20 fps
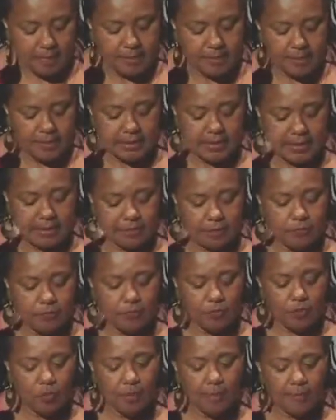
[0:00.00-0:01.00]
But
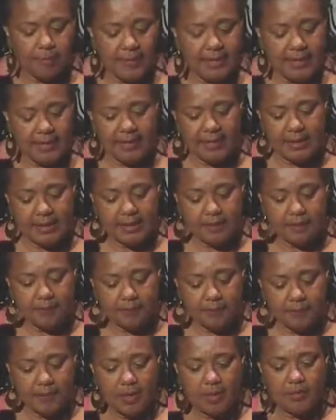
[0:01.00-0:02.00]
for me,
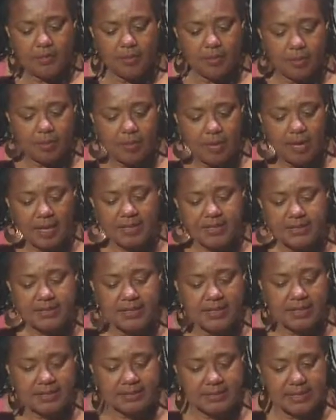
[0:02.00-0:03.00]
the
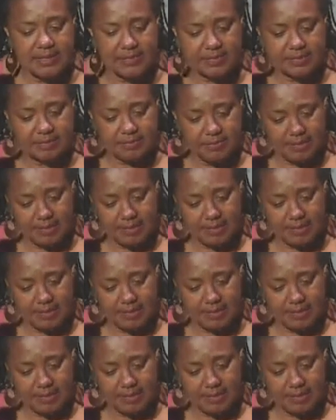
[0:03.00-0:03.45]
process has